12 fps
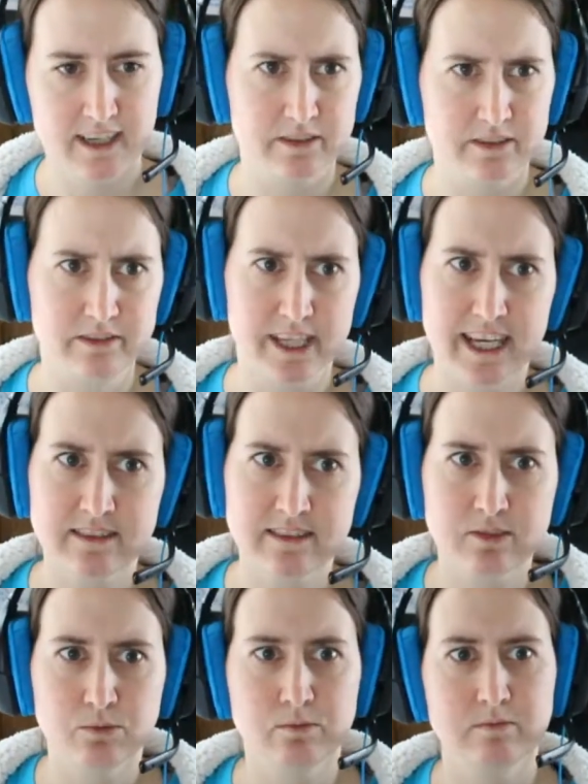
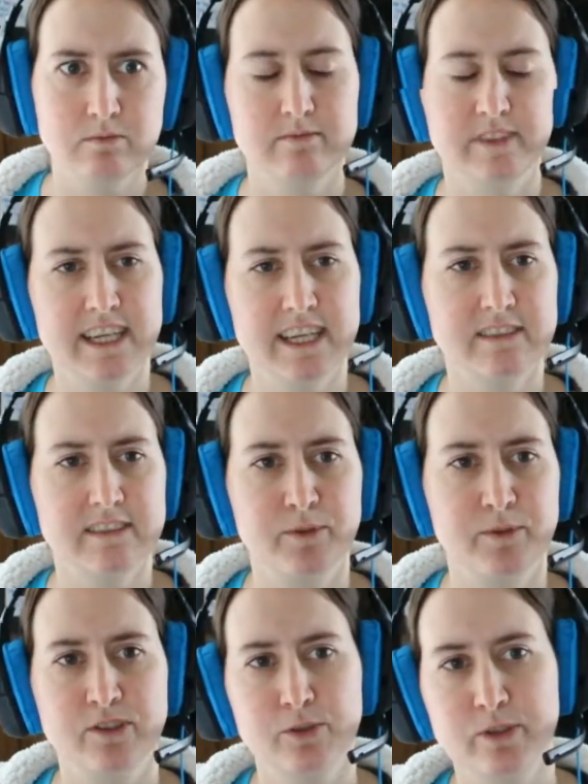Last
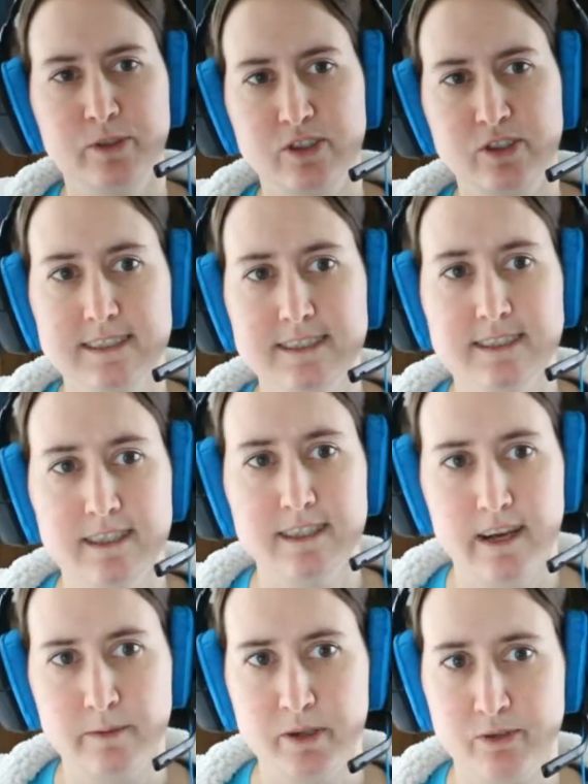episode we talked a
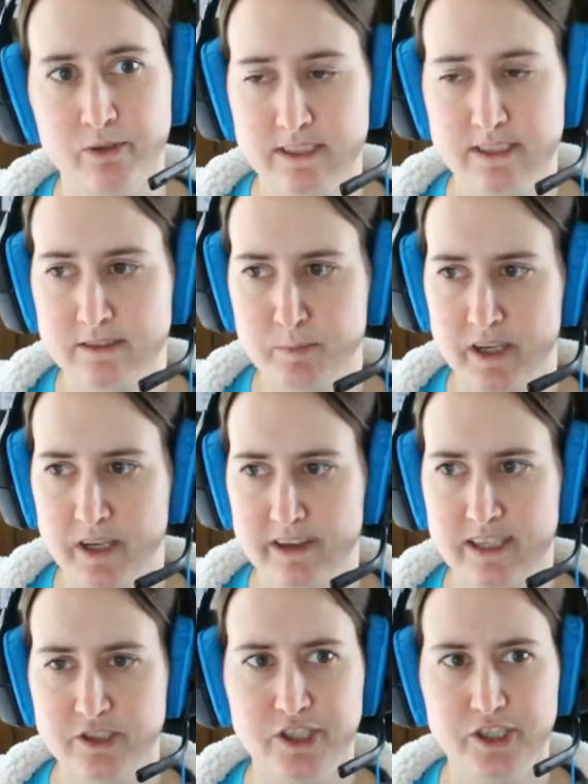lot about green spot
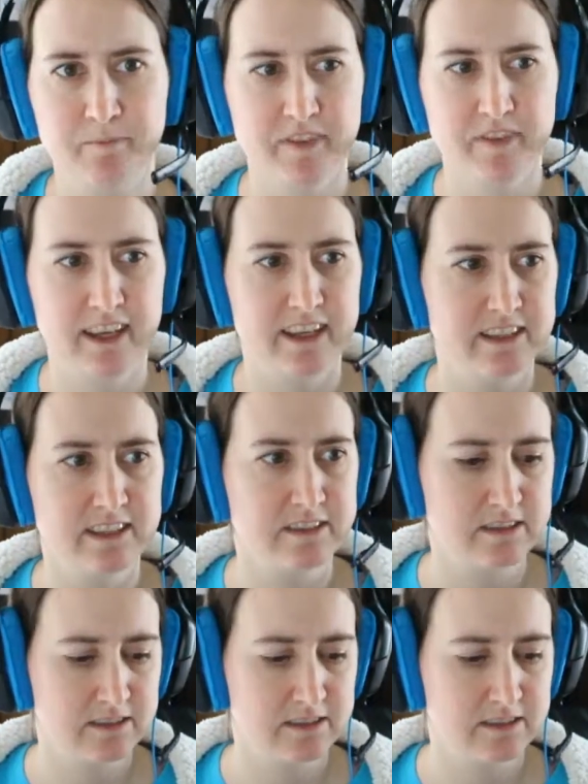algae, and